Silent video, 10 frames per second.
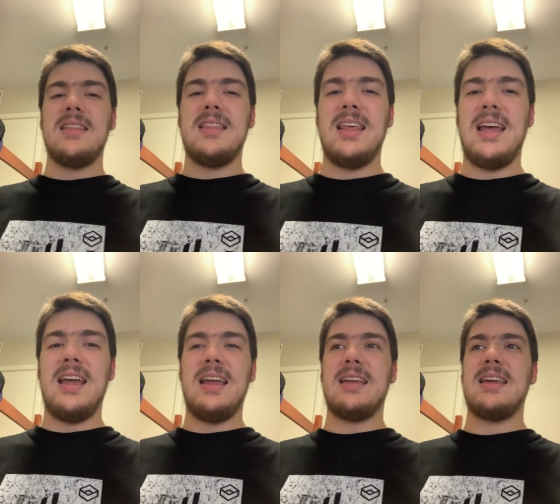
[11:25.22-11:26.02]

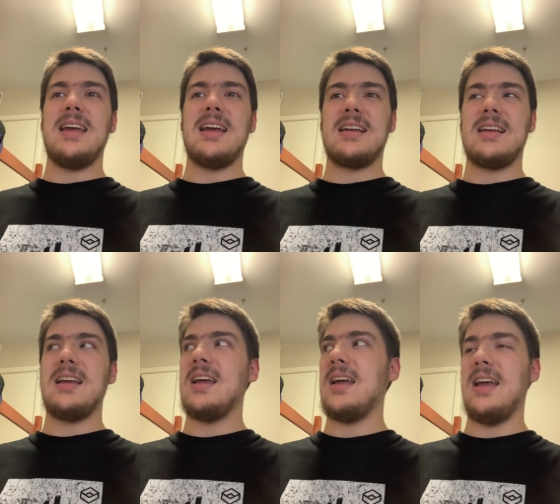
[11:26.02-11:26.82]
They kick
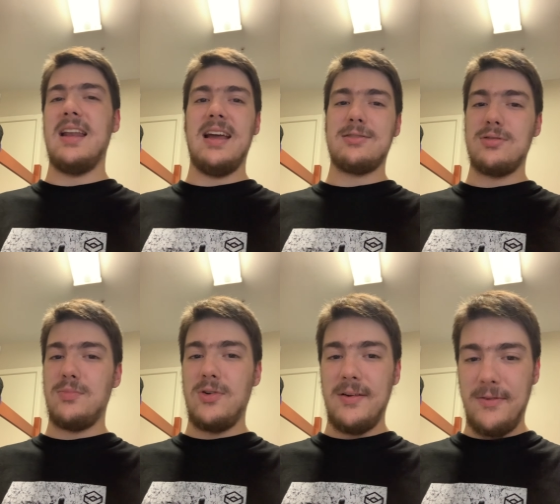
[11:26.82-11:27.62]
an extra
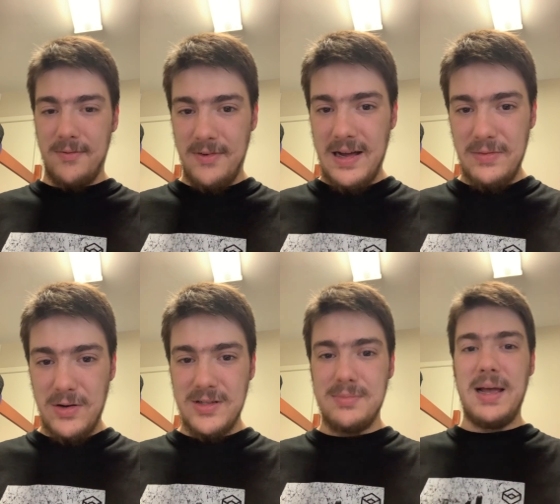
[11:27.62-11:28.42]
point from five
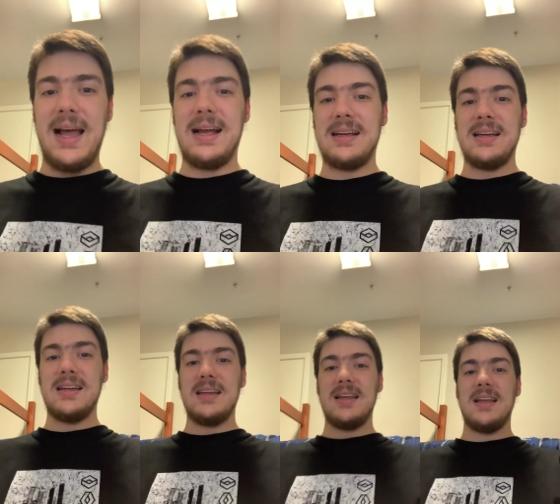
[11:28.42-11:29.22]
yards back.
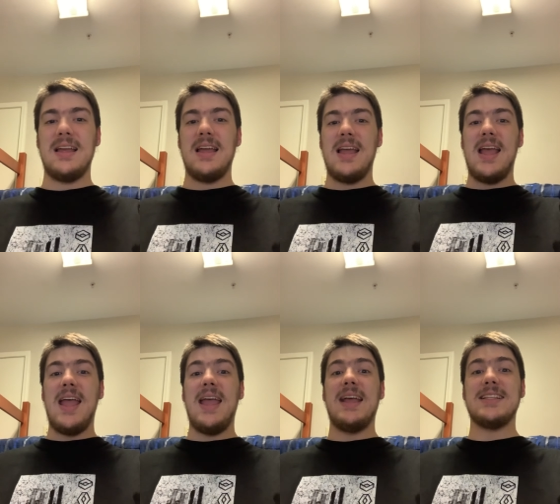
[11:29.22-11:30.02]

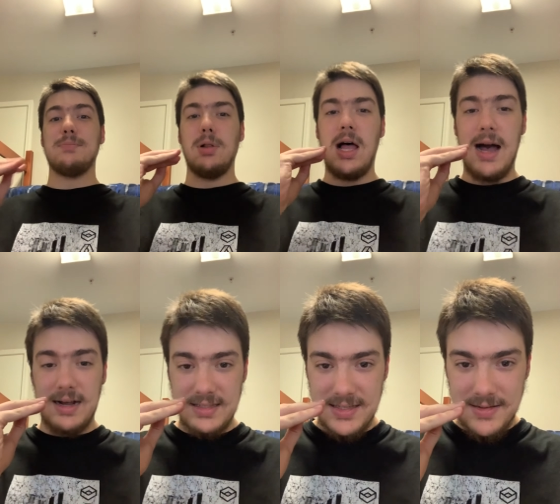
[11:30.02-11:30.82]
It's
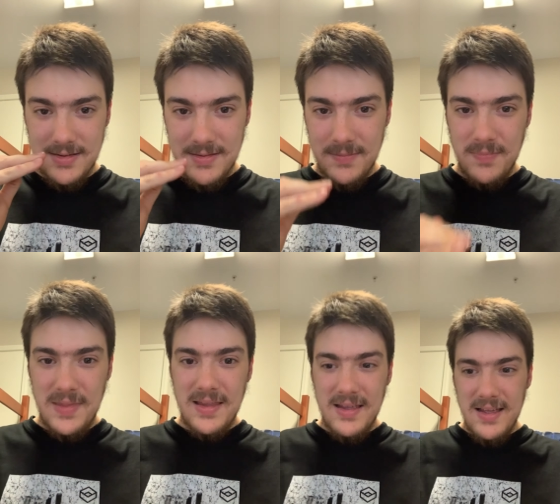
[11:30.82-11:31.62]
blocked.
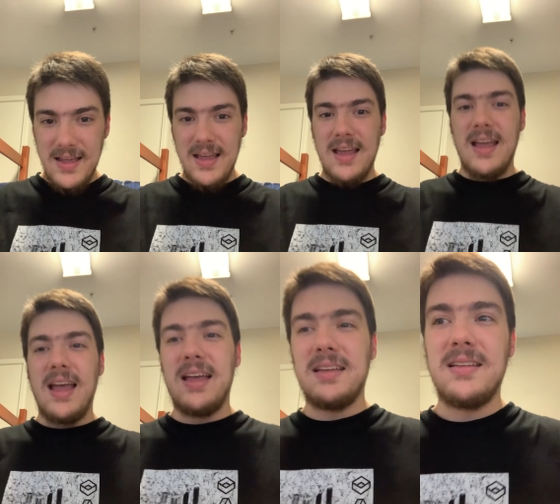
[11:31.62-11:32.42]

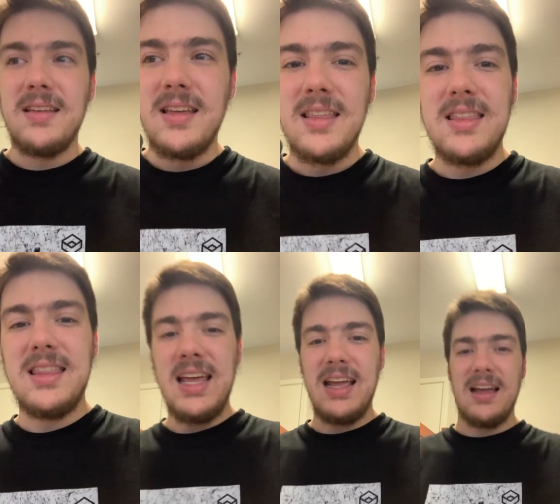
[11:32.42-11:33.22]
Uh,
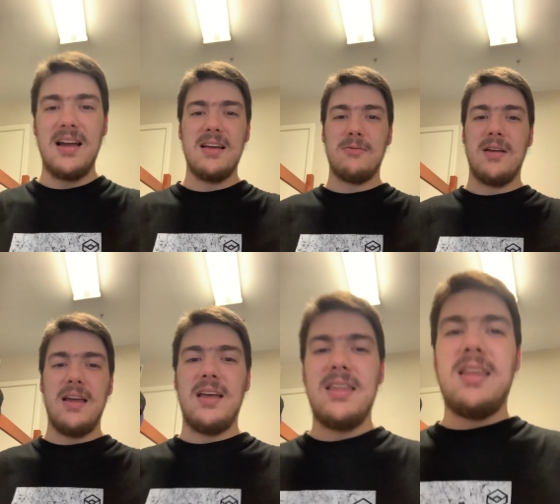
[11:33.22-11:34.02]
they
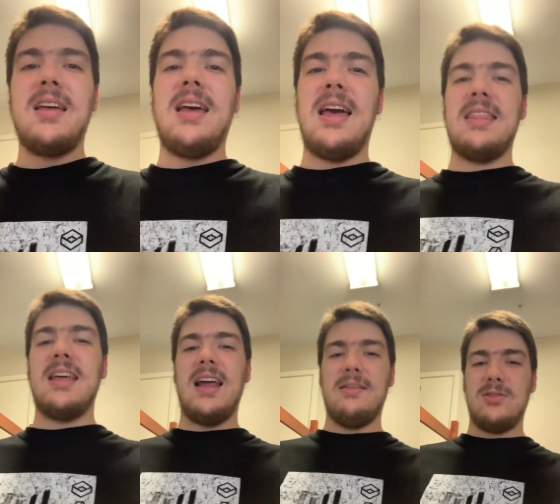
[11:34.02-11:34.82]
and
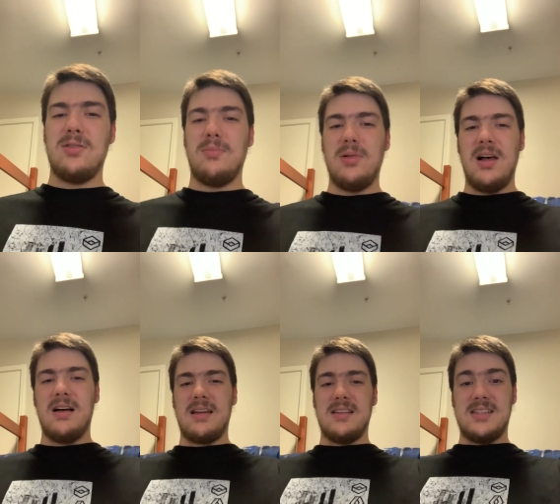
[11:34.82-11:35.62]
then after the
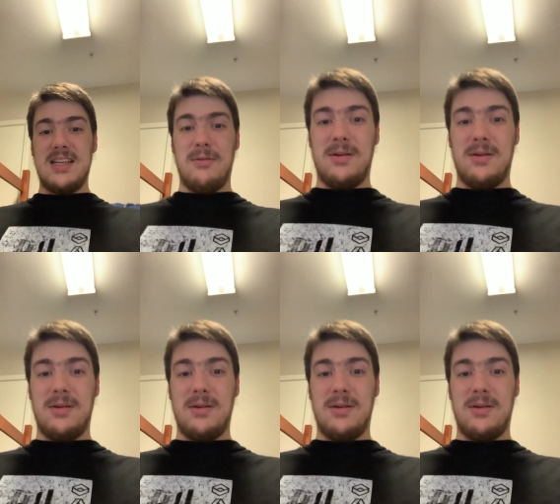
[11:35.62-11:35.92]
block, LCA